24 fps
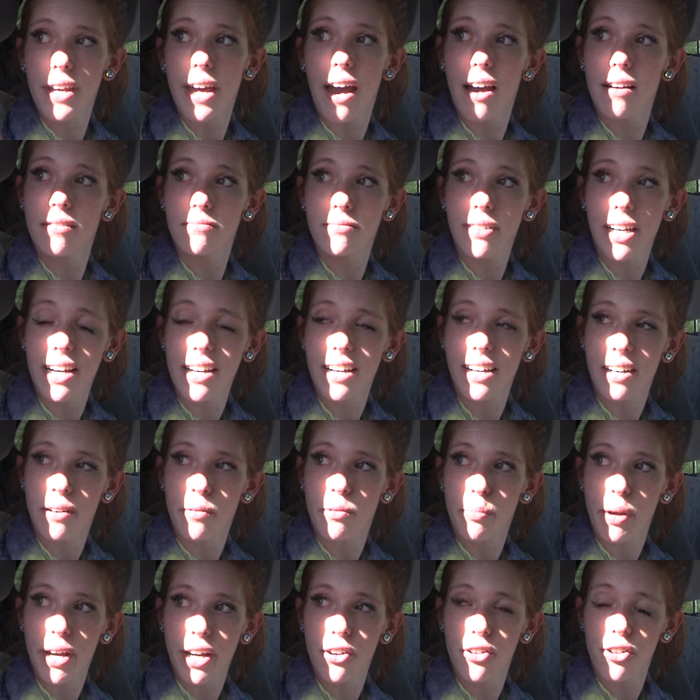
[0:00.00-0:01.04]
Yeah, I
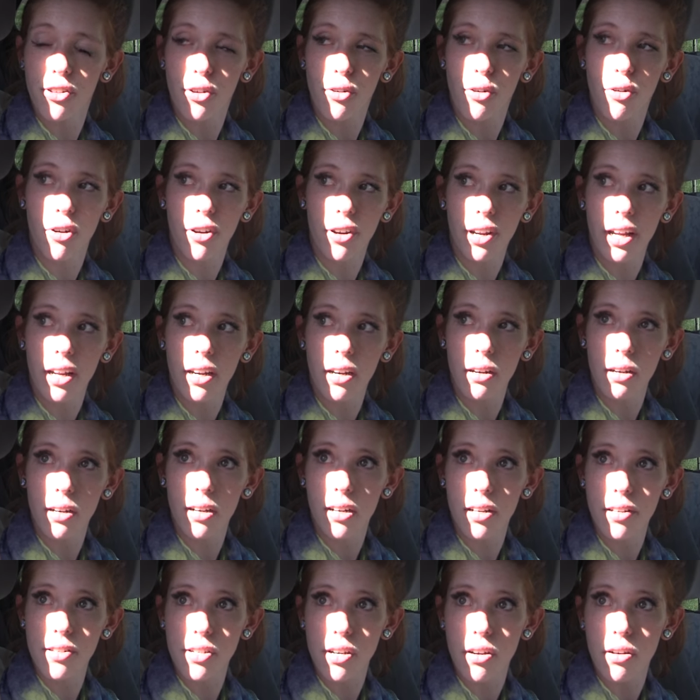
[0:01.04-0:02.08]
didn't make it to the court date,
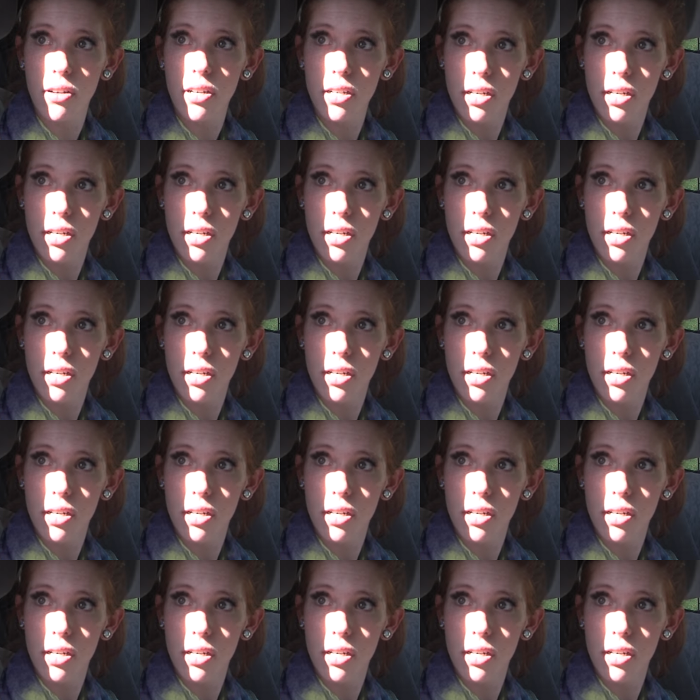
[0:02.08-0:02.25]
so,